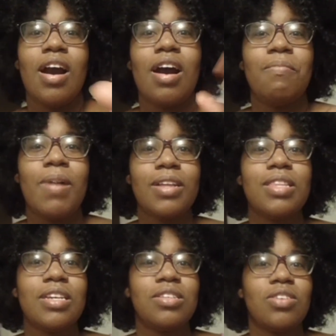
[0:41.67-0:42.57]
I bought
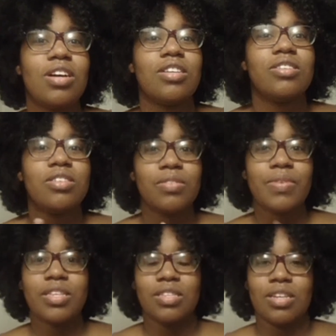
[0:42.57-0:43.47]
these straws 2
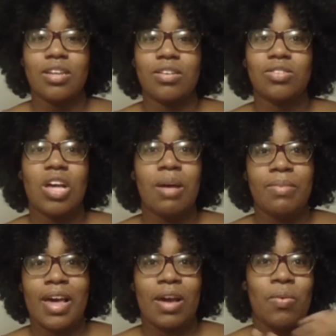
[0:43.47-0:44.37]
weeks ago, so I'm
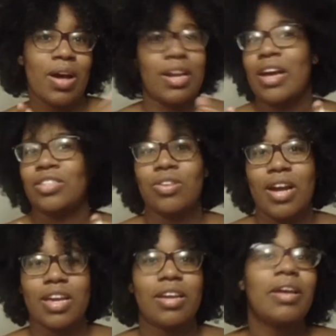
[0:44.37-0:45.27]
like, why not
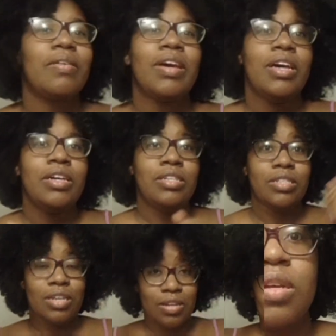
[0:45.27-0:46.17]
try it?
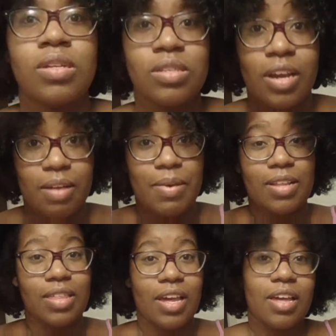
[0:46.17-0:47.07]
So sorry
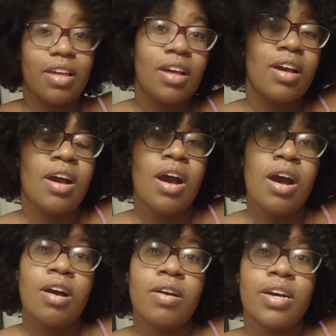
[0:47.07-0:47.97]
about that.
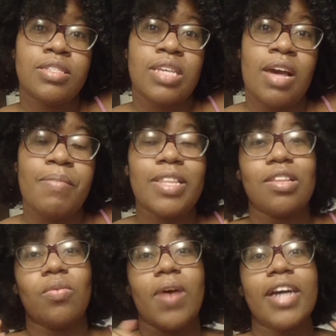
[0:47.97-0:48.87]
Let's say I'm about
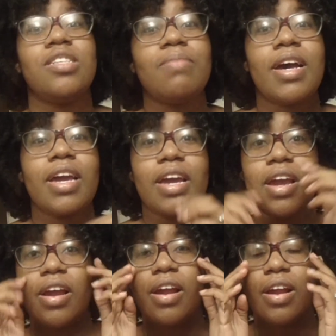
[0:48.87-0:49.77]
to wash my
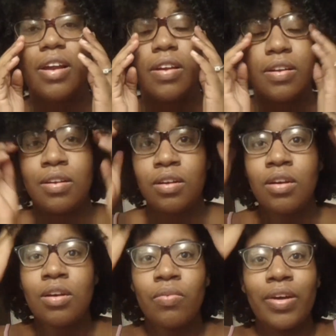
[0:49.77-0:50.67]
hair
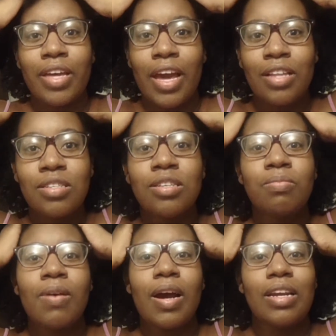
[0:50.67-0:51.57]
with Cantu
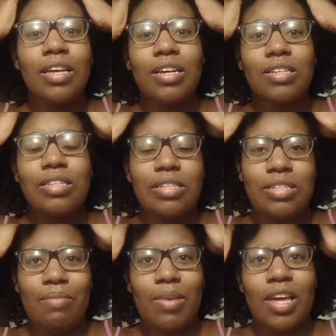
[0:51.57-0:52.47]
products.
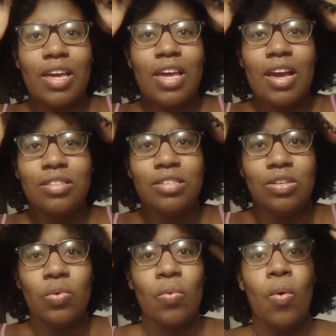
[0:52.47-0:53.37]
I'm gonna get
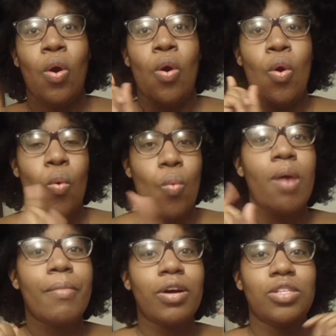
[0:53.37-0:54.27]
Cantu
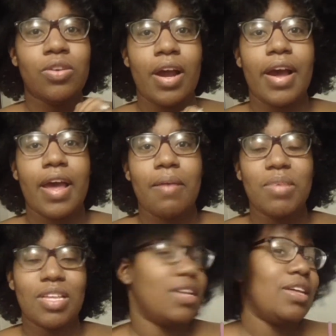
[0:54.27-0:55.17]
one more try
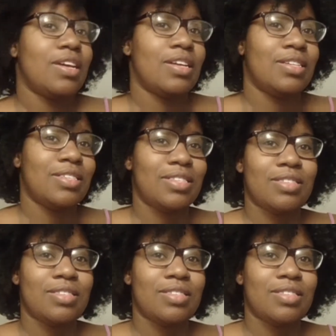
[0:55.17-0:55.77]
because